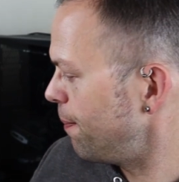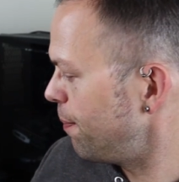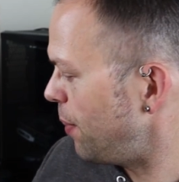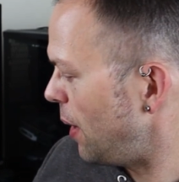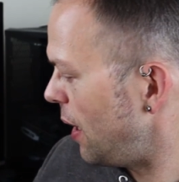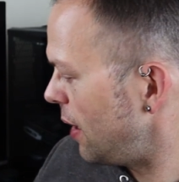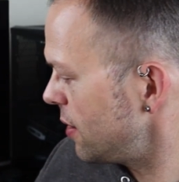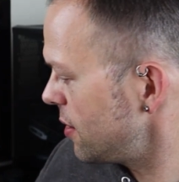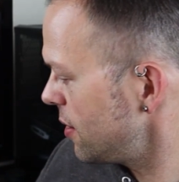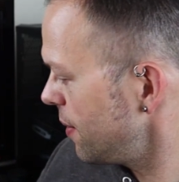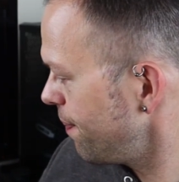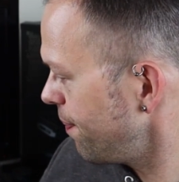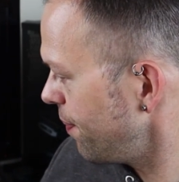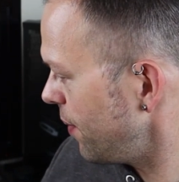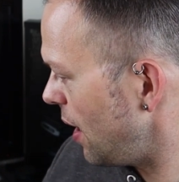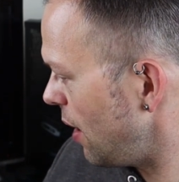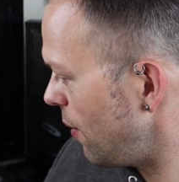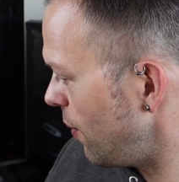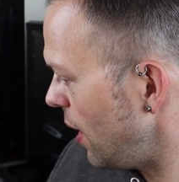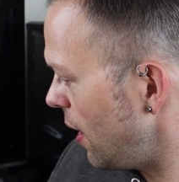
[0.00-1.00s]
but
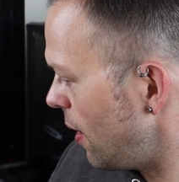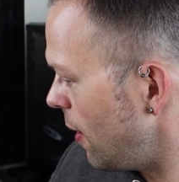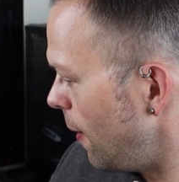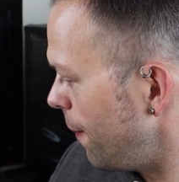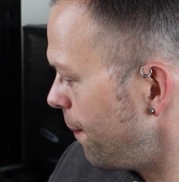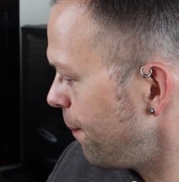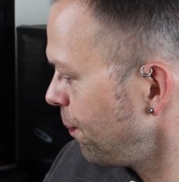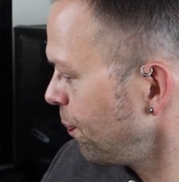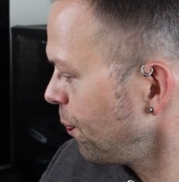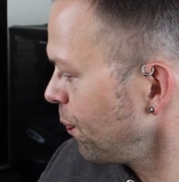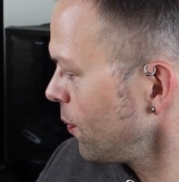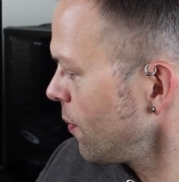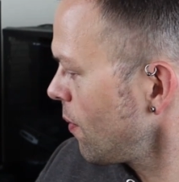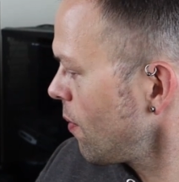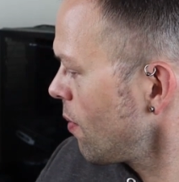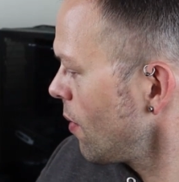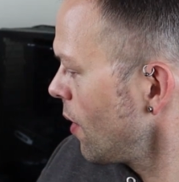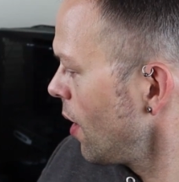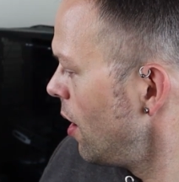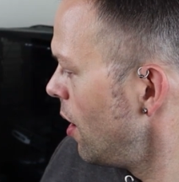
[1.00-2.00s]
there we are.
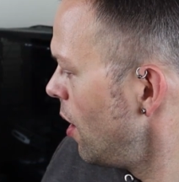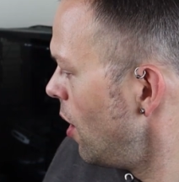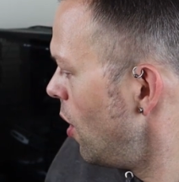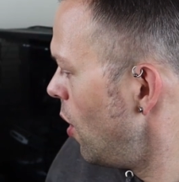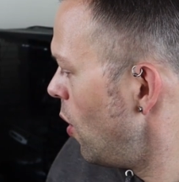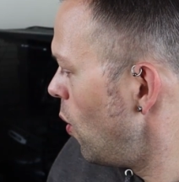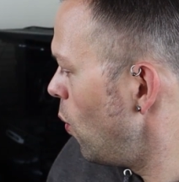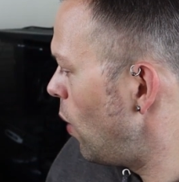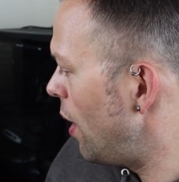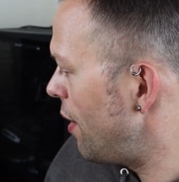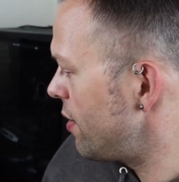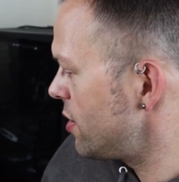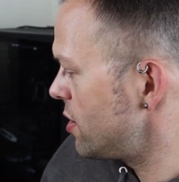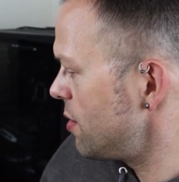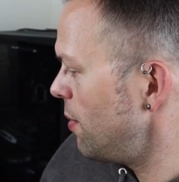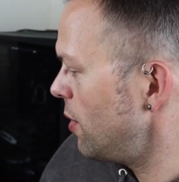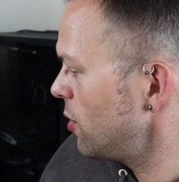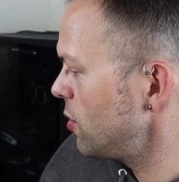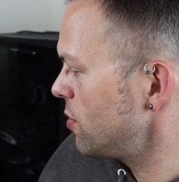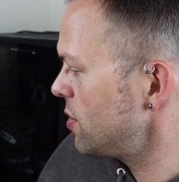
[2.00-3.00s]
Whereas the
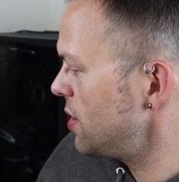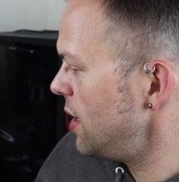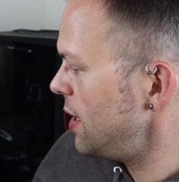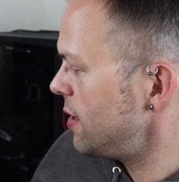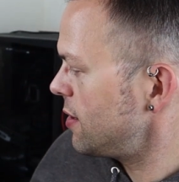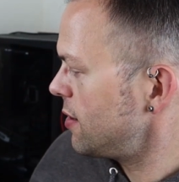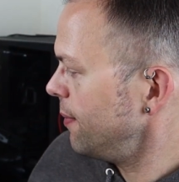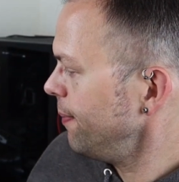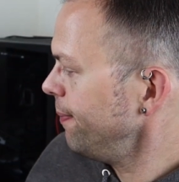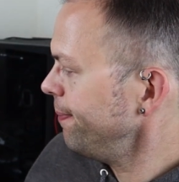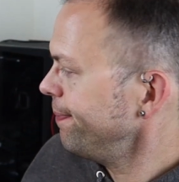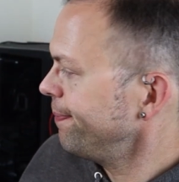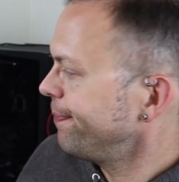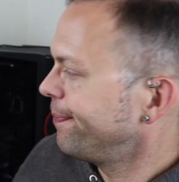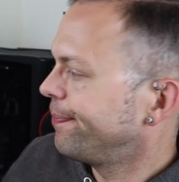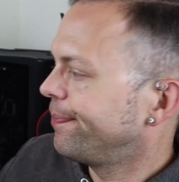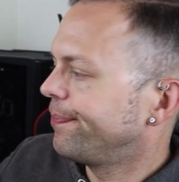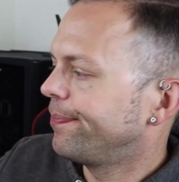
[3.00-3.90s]
model citizen